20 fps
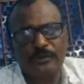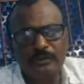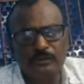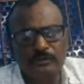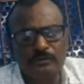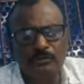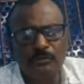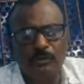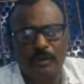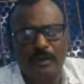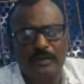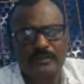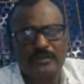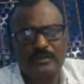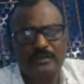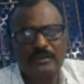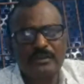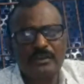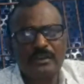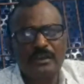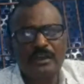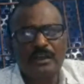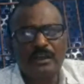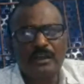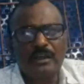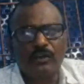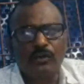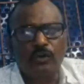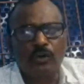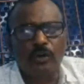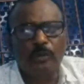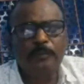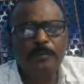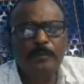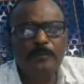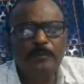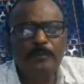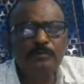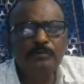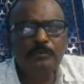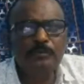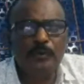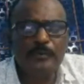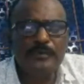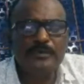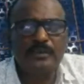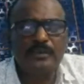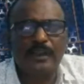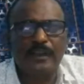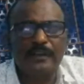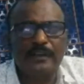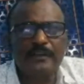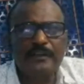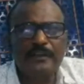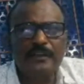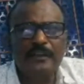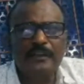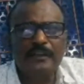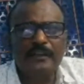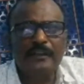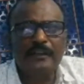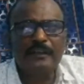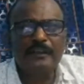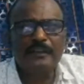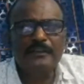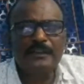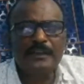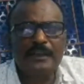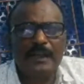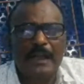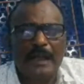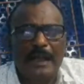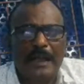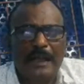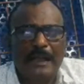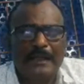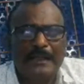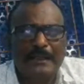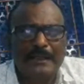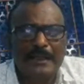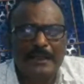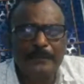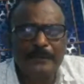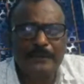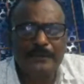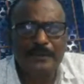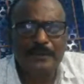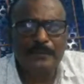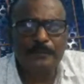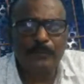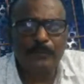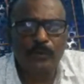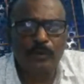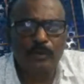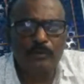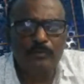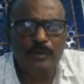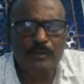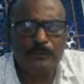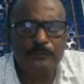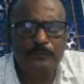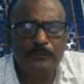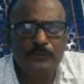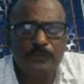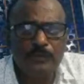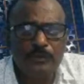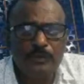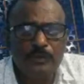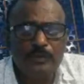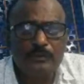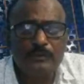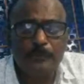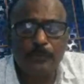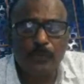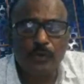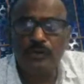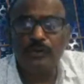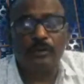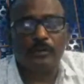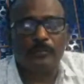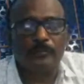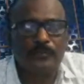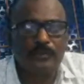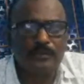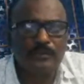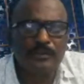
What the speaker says: In other words, culpable homicide is an aggravated form of murder.